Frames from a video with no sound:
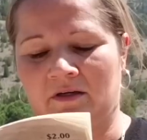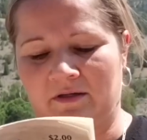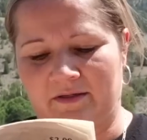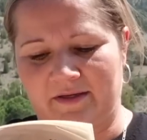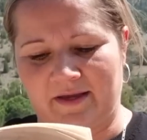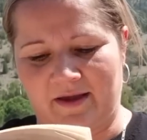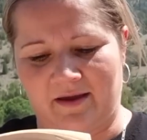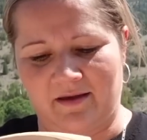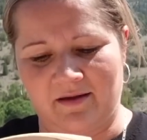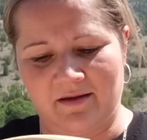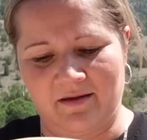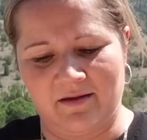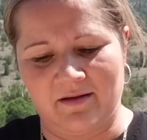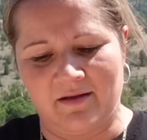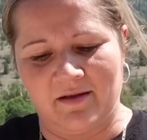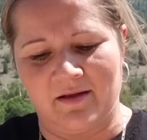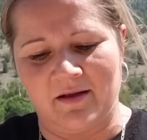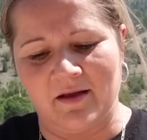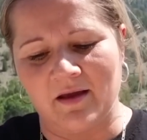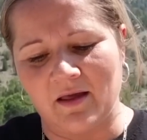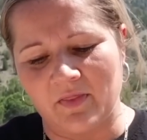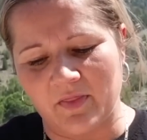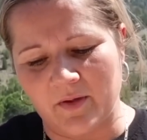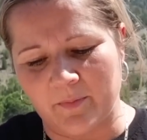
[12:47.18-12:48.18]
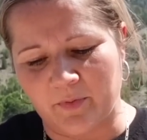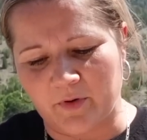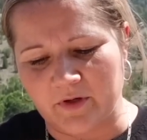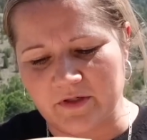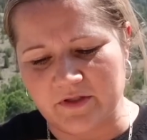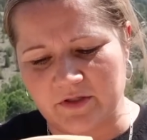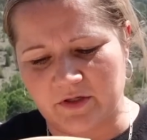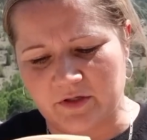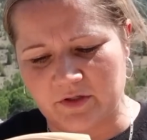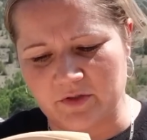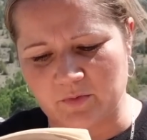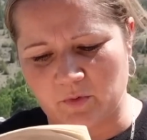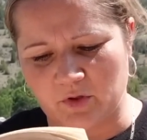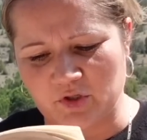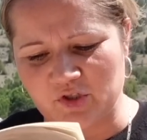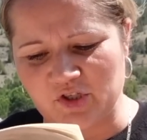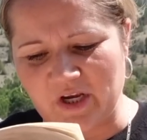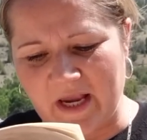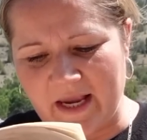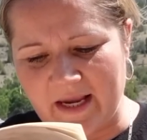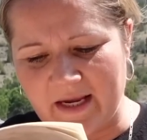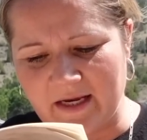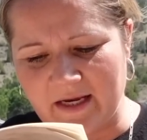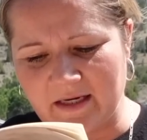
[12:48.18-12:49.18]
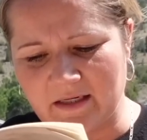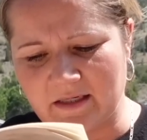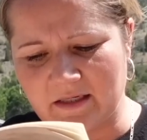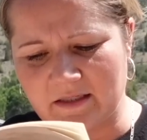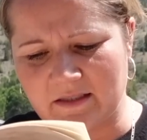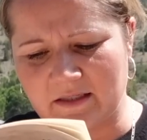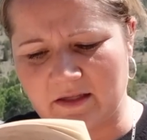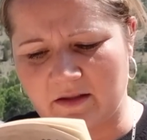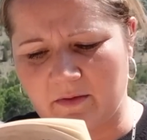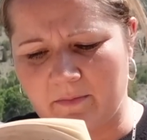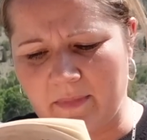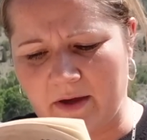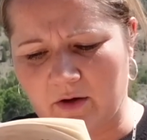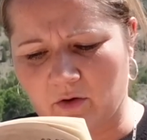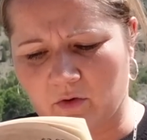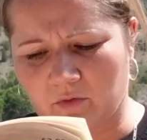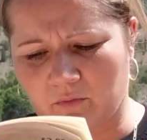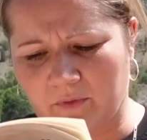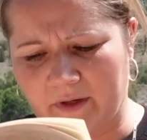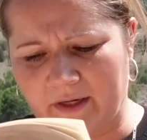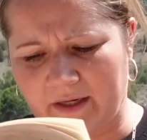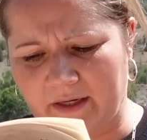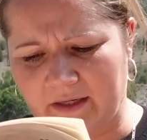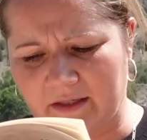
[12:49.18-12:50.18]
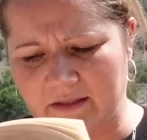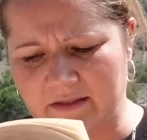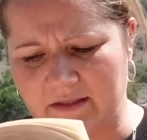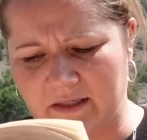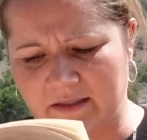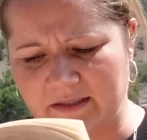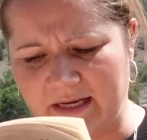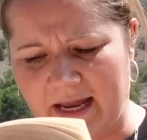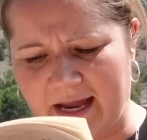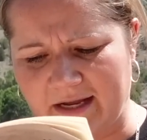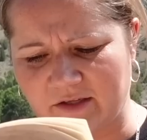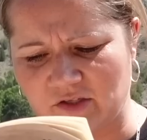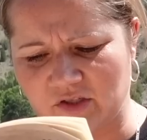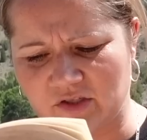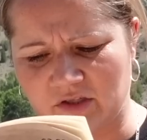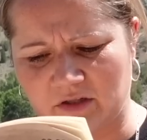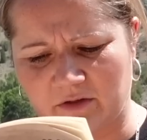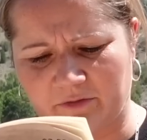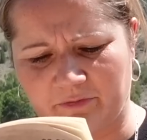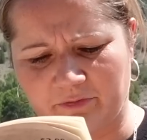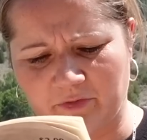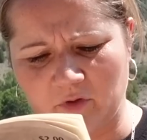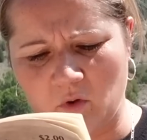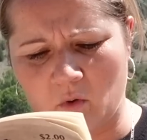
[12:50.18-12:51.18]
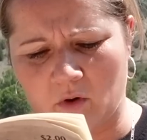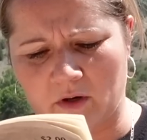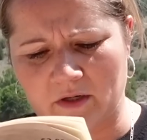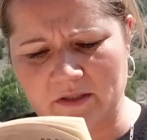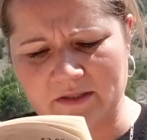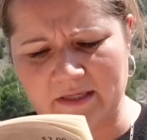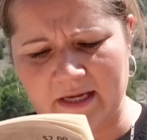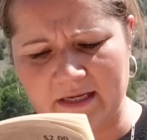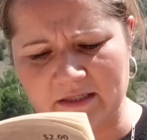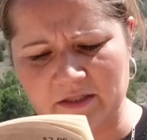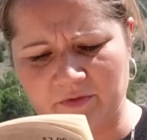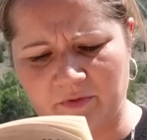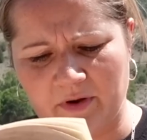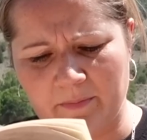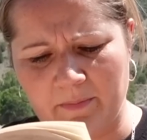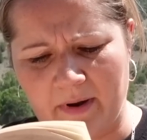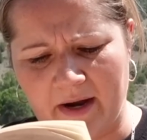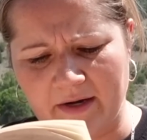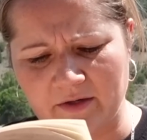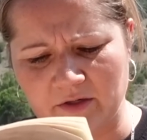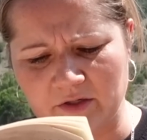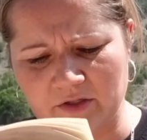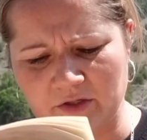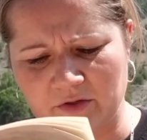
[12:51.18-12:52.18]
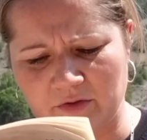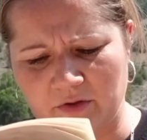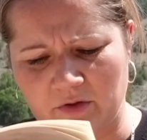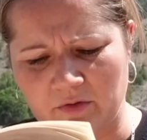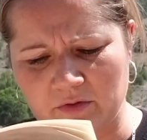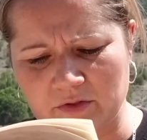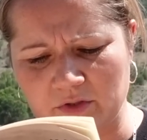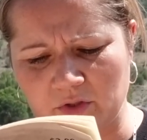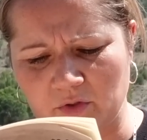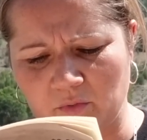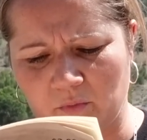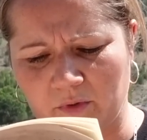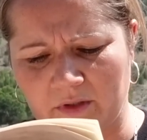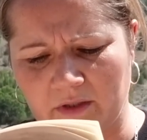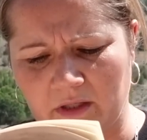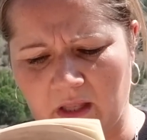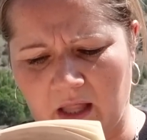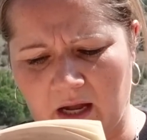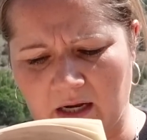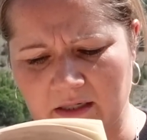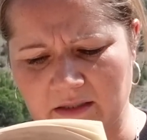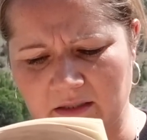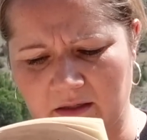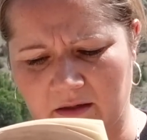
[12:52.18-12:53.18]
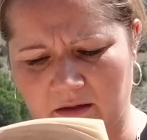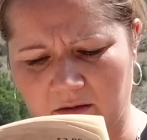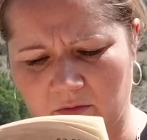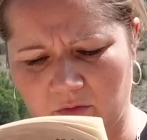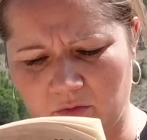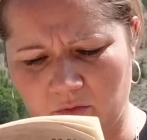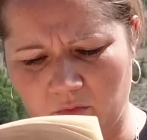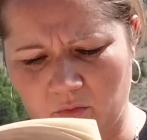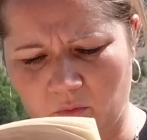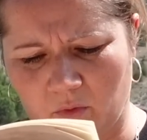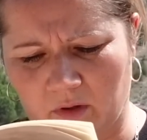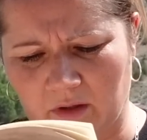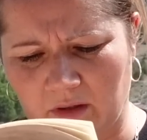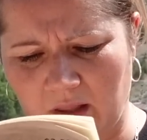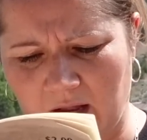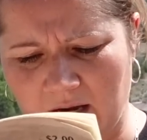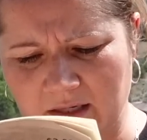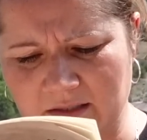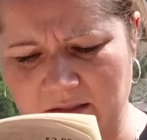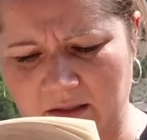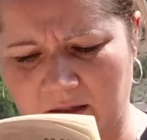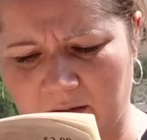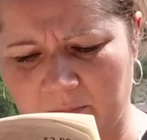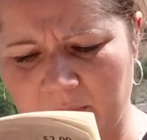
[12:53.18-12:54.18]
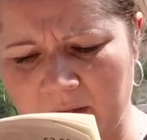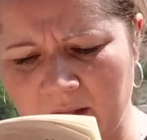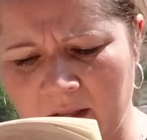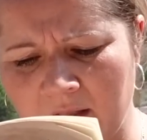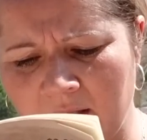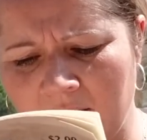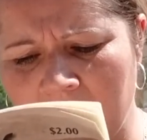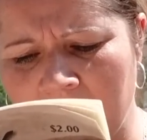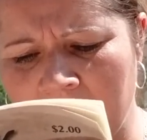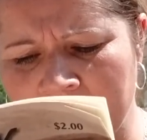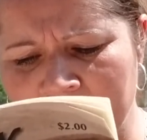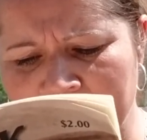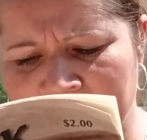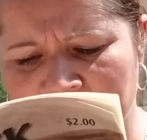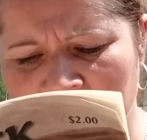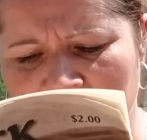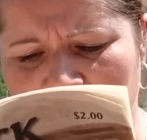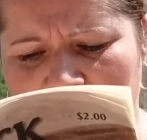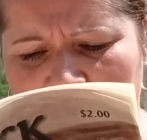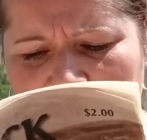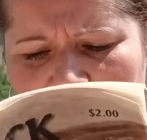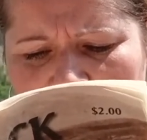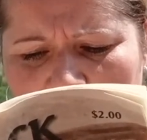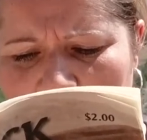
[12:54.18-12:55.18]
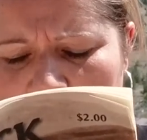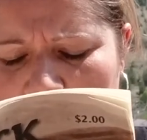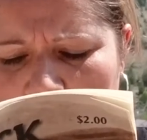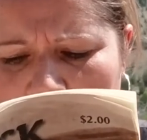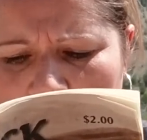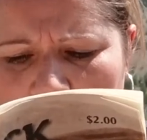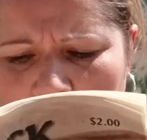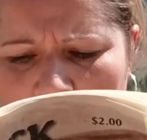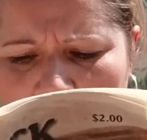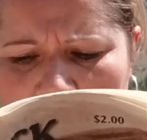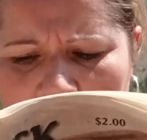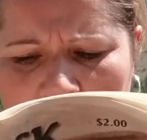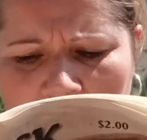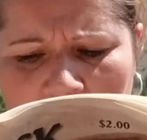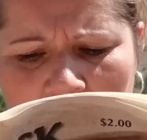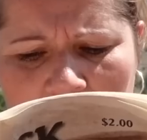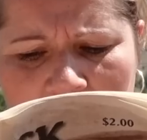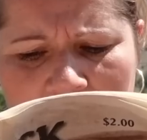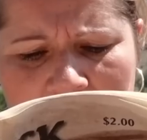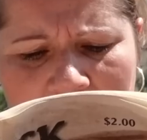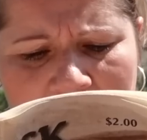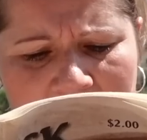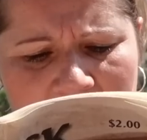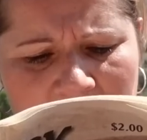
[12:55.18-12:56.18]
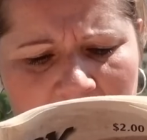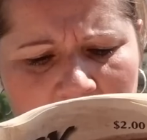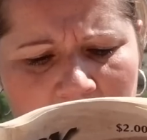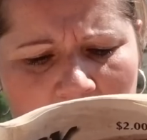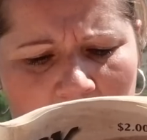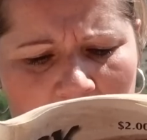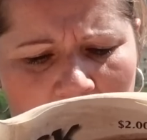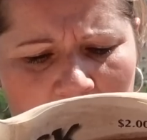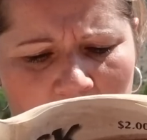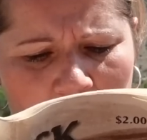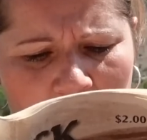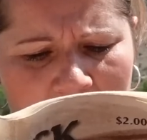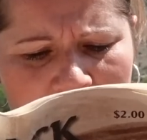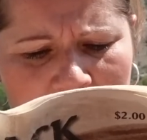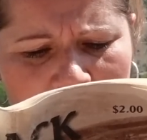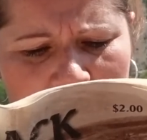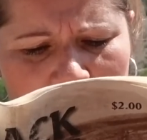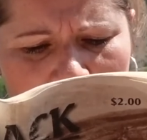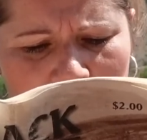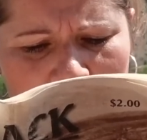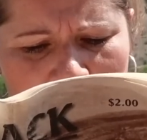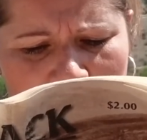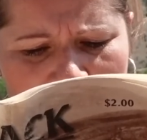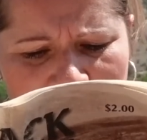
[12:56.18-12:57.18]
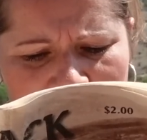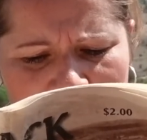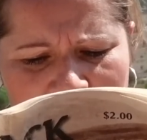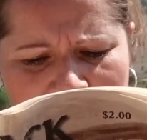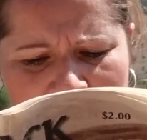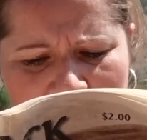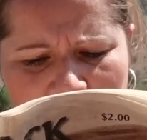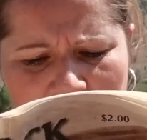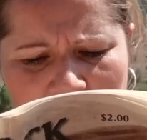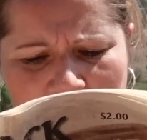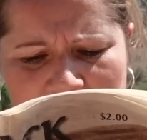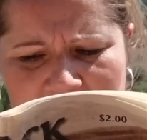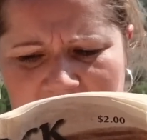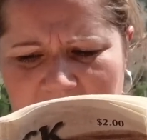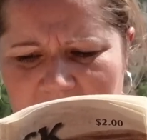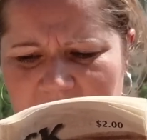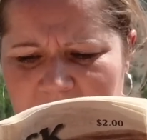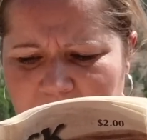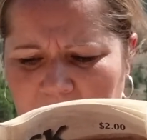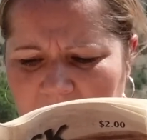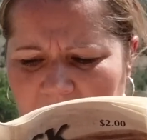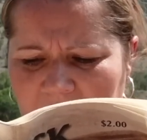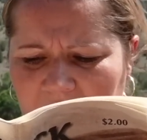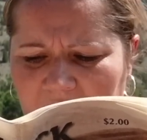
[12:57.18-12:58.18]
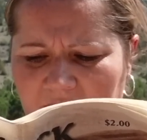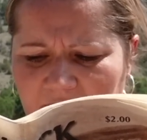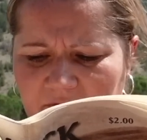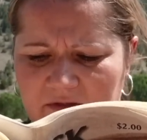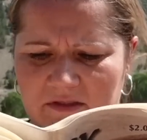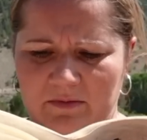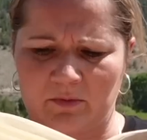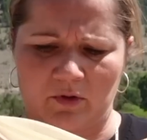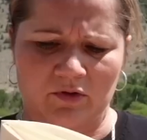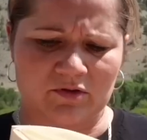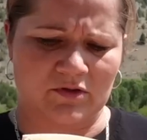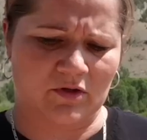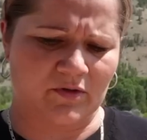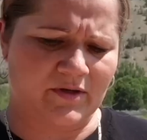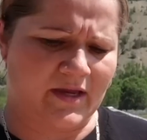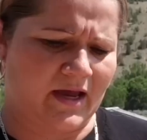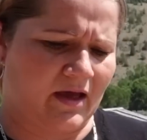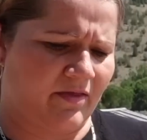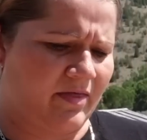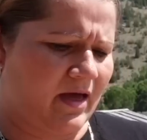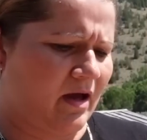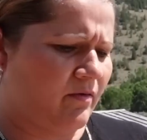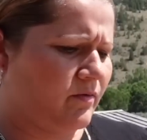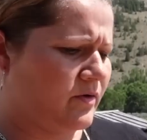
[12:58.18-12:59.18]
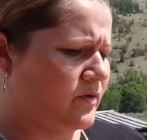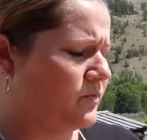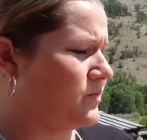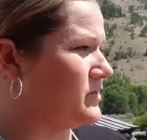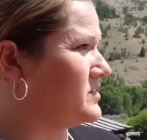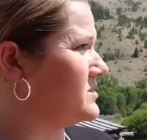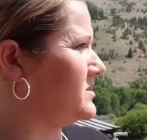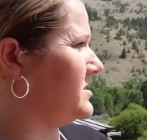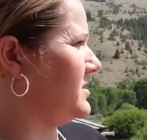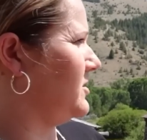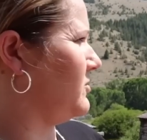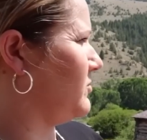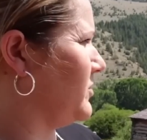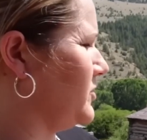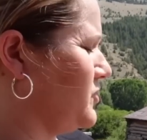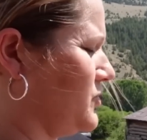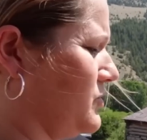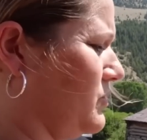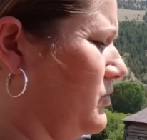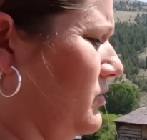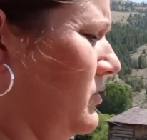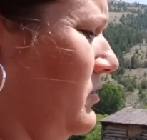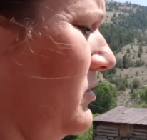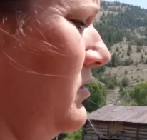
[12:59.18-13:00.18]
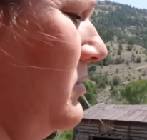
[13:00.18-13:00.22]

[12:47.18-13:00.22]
Yeah. The prisoners were chained to the metal rings attached to the floors as a reminder to those who were locked up. If you were to look at the barred window of the gallows, it's plainly visible. So yeah, that one was the original.